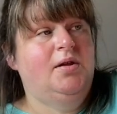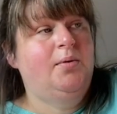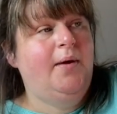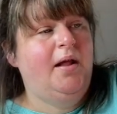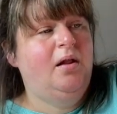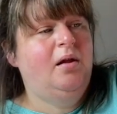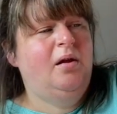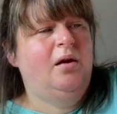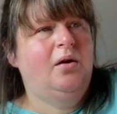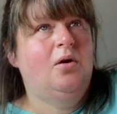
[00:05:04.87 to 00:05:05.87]
twill.
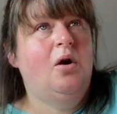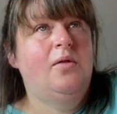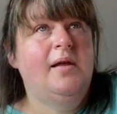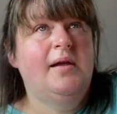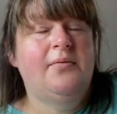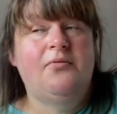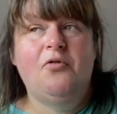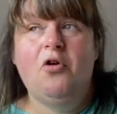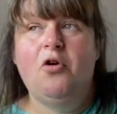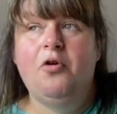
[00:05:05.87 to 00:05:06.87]
Got this
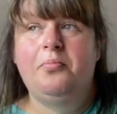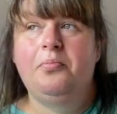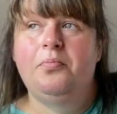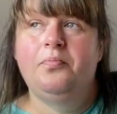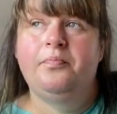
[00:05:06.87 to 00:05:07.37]
from